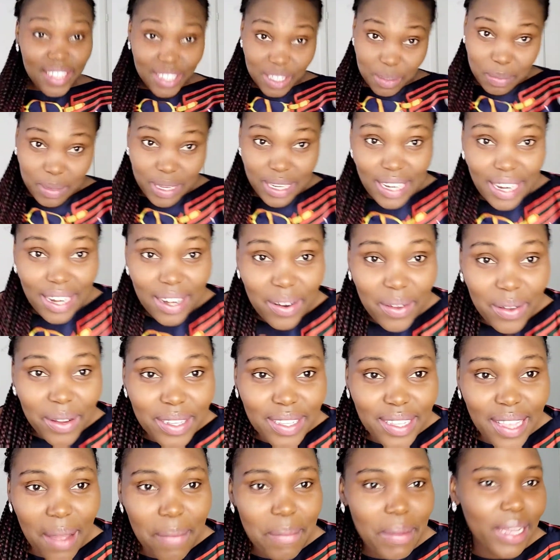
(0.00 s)
it's been a
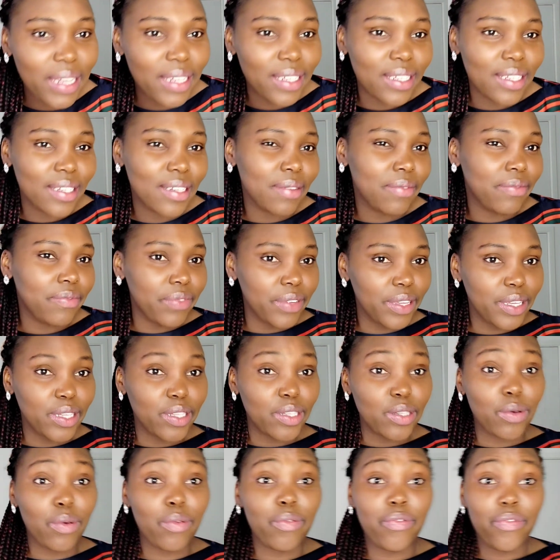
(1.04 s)
long time I did a
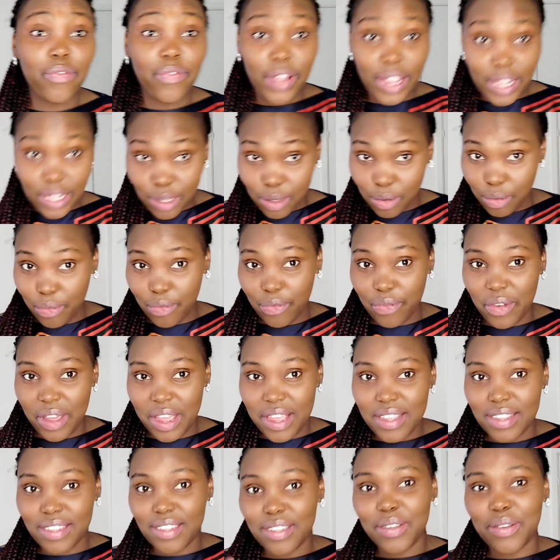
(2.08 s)
video face to
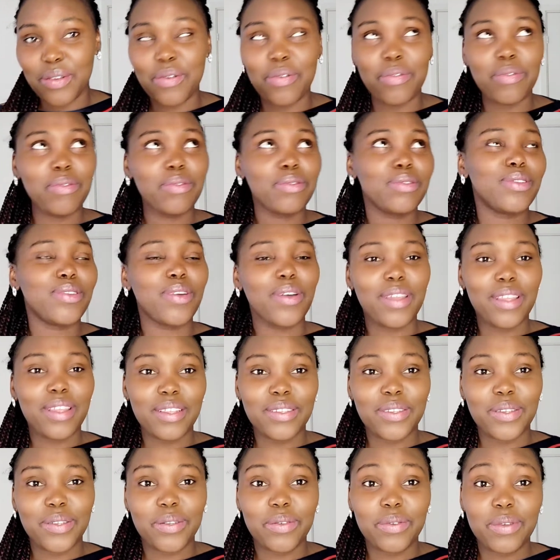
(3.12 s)
face,
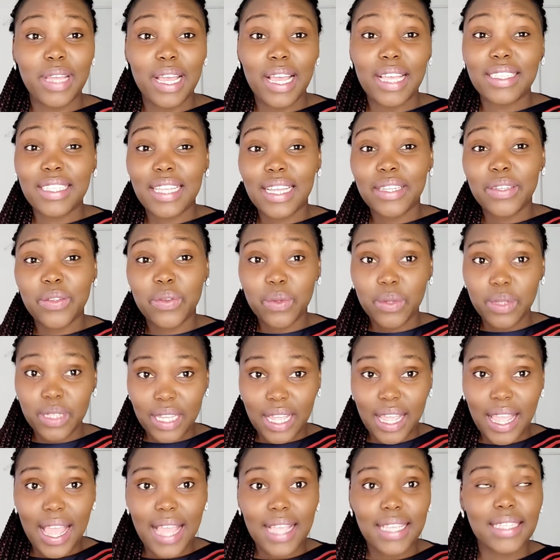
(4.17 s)
talking to you guys, and
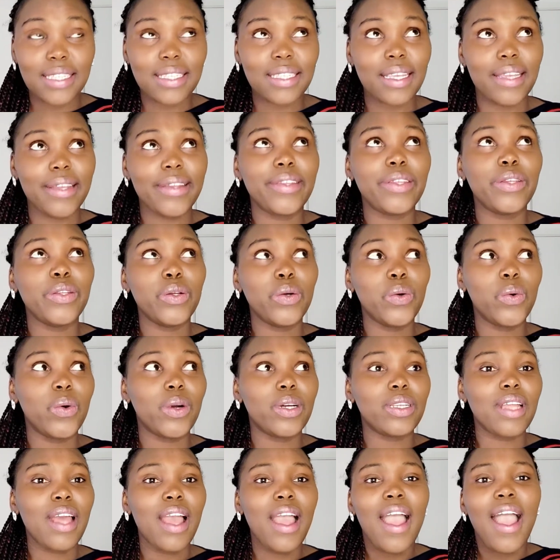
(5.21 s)
today I said, you know
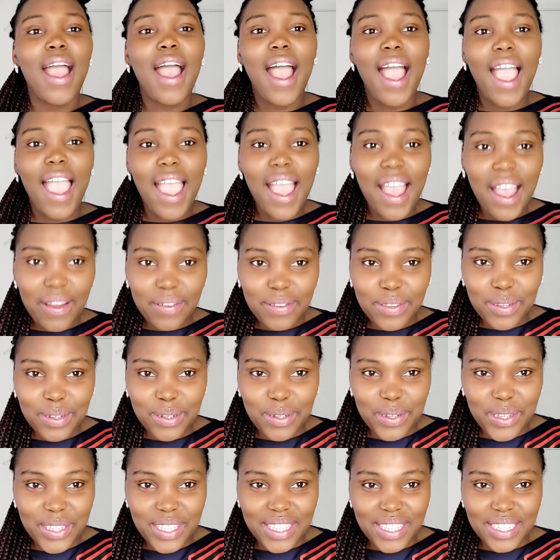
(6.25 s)
what, I have to
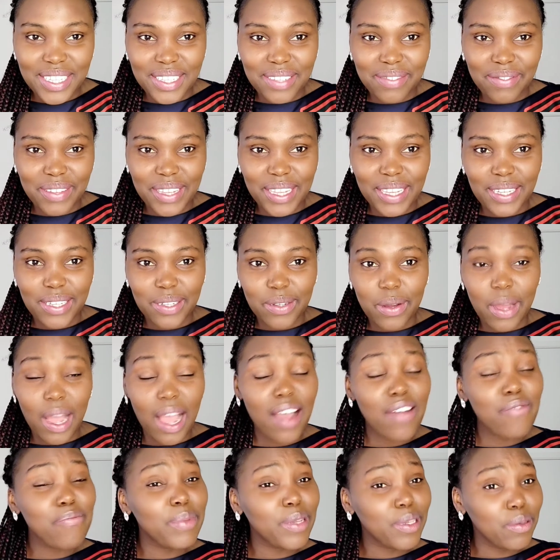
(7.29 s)
do this video.
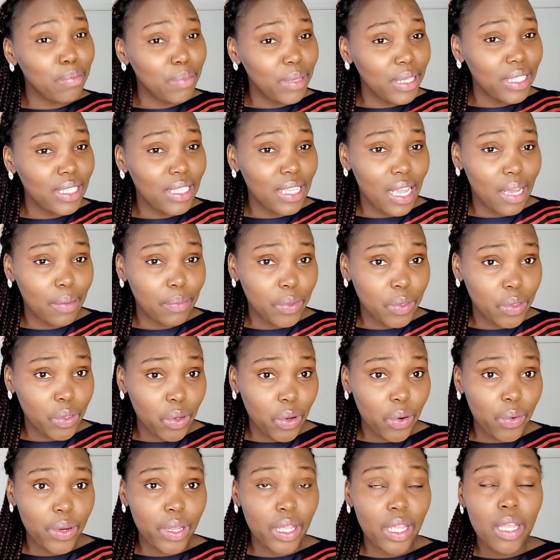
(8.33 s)
I've been busy, I'm
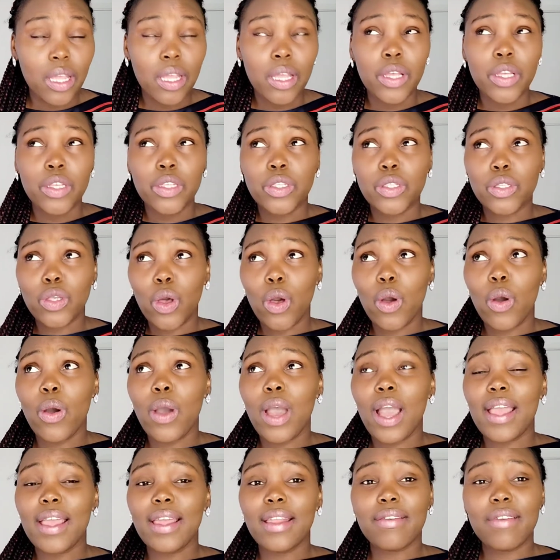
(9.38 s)
sorry.
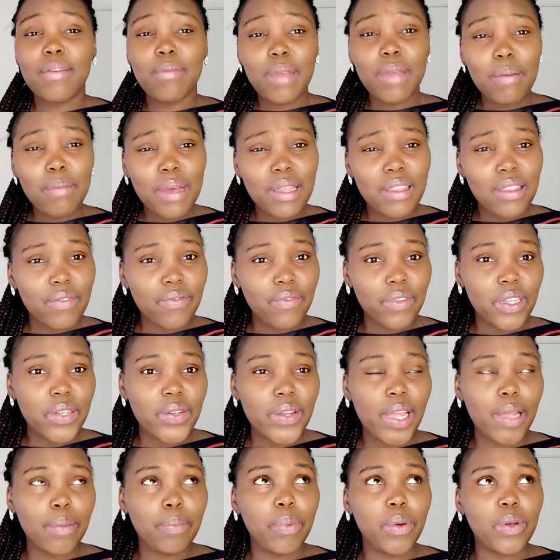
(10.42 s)
So remember the
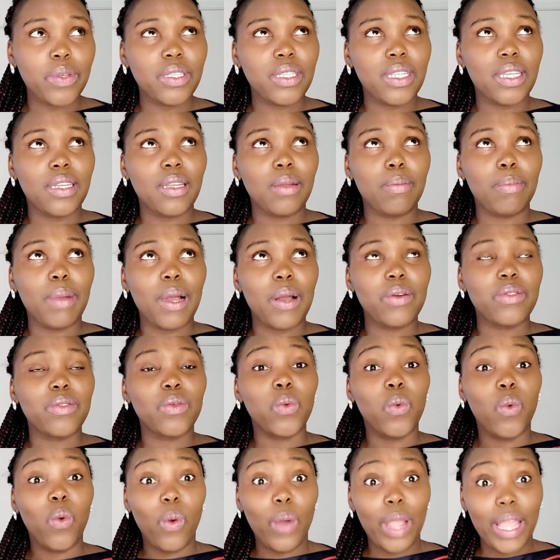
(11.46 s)
video I posted about
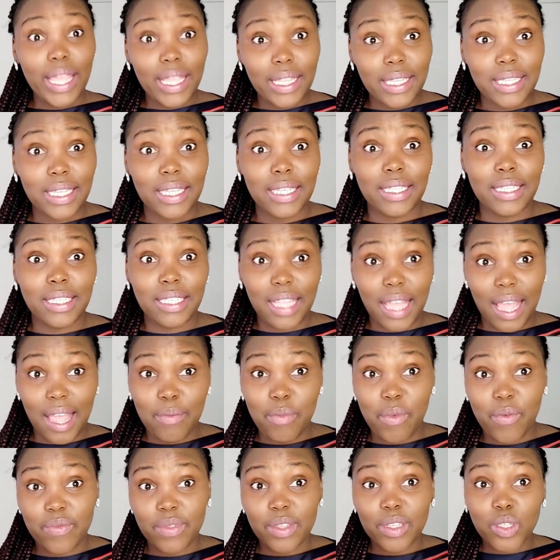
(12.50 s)
the waiting
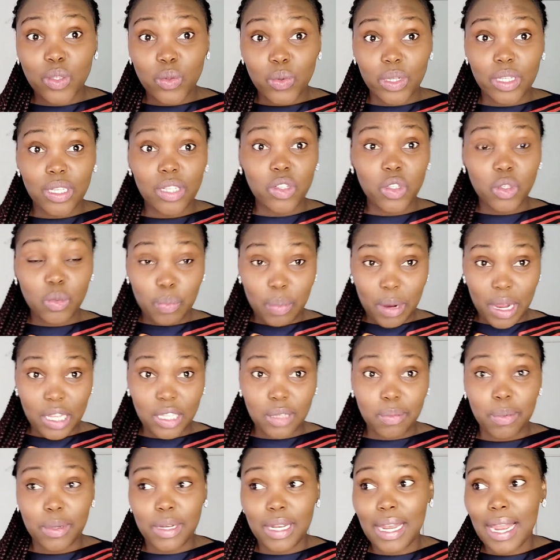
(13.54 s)
time of the Swedish
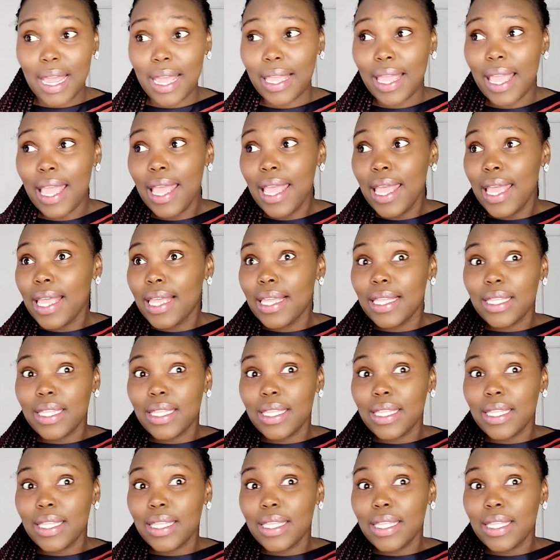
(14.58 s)
passport? Like,